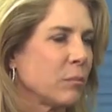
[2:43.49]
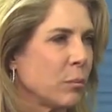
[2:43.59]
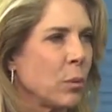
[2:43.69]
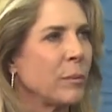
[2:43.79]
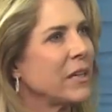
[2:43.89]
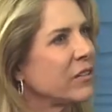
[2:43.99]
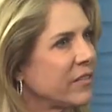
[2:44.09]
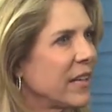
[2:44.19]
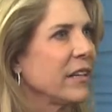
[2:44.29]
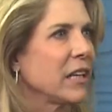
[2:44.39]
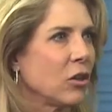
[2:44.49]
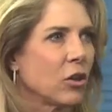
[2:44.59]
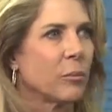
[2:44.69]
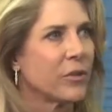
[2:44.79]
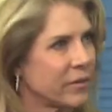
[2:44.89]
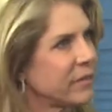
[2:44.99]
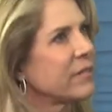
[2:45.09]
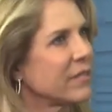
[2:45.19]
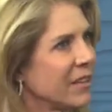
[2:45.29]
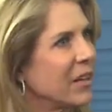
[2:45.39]
when we get to sound the alarms,
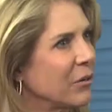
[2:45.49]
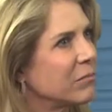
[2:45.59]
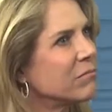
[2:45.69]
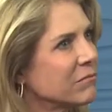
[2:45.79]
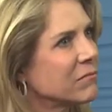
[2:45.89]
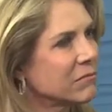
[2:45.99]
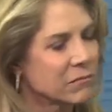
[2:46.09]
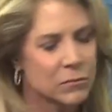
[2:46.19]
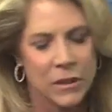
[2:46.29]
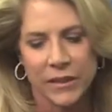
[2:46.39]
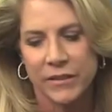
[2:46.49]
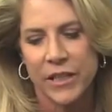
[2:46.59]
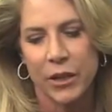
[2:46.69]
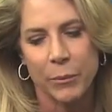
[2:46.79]
it's, you know, really scary.